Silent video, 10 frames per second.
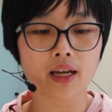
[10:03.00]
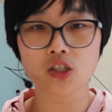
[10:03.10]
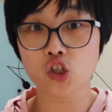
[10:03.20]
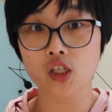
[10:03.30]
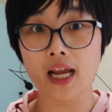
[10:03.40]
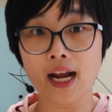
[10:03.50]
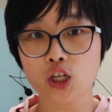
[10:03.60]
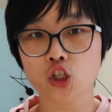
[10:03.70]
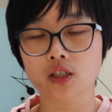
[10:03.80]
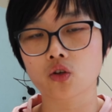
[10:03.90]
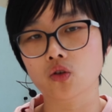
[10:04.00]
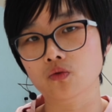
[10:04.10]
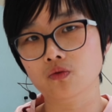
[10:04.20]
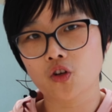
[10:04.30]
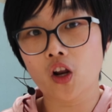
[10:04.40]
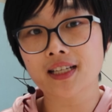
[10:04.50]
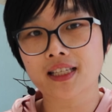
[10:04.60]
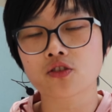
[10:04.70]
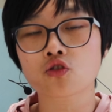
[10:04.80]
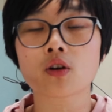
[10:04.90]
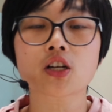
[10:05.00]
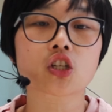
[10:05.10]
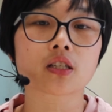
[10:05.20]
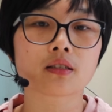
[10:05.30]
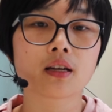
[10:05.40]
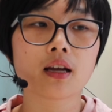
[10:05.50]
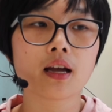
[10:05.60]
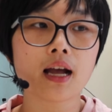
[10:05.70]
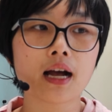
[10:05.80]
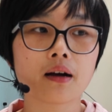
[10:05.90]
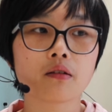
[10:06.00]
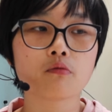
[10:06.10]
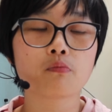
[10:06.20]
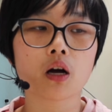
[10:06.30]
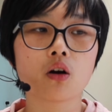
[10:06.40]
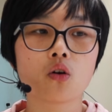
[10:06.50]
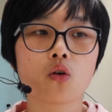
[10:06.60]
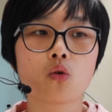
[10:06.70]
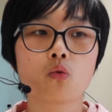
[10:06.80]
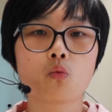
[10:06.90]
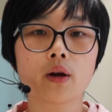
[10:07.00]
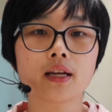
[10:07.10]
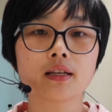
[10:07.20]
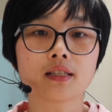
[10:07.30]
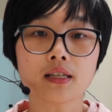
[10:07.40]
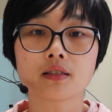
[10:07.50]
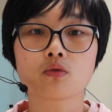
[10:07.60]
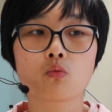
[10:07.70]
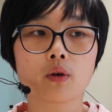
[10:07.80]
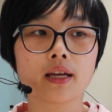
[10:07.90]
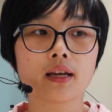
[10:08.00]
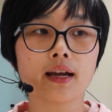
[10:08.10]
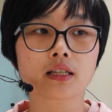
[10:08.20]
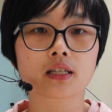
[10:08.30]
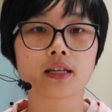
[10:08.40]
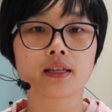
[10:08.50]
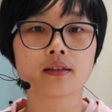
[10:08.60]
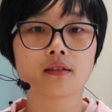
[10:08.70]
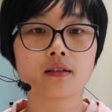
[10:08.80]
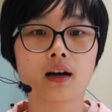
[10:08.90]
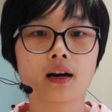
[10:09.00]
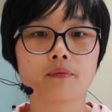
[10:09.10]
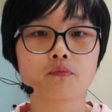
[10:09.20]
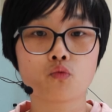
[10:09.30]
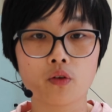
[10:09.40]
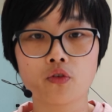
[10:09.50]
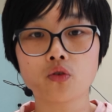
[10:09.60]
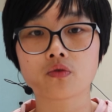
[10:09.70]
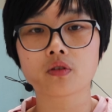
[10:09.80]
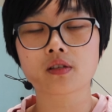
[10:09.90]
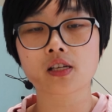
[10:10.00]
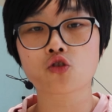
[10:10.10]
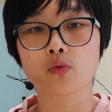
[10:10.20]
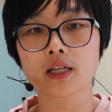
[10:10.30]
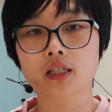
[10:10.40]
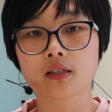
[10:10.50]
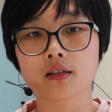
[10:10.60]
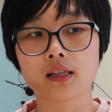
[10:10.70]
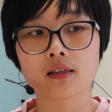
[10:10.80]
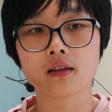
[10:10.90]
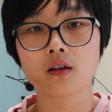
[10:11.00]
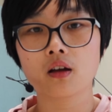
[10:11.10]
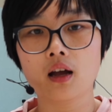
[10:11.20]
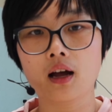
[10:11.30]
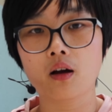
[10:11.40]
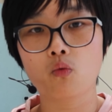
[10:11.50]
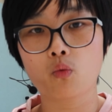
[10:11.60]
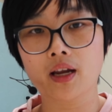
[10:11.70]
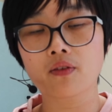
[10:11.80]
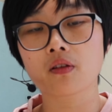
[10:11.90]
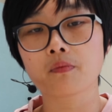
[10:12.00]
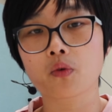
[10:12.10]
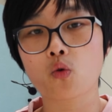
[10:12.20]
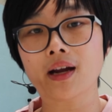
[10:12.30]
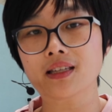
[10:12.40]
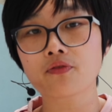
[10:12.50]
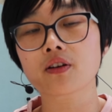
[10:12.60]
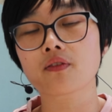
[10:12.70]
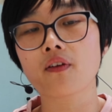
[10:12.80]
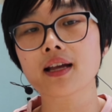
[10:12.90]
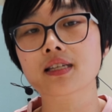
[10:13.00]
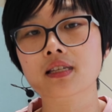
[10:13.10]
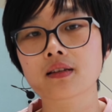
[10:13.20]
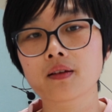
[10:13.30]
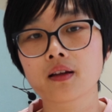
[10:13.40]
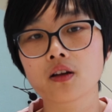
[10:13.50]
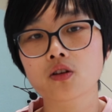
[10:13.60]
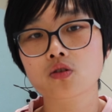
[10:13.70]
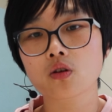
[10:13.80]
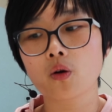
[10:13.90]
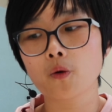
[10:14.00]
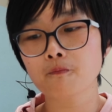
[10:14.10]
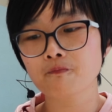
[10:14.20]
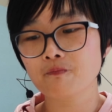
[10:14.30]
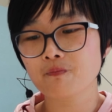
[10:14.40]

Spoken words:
we can just action on client's instruction. But we didn't. We actually reviewed situation and we give them quite different advice. So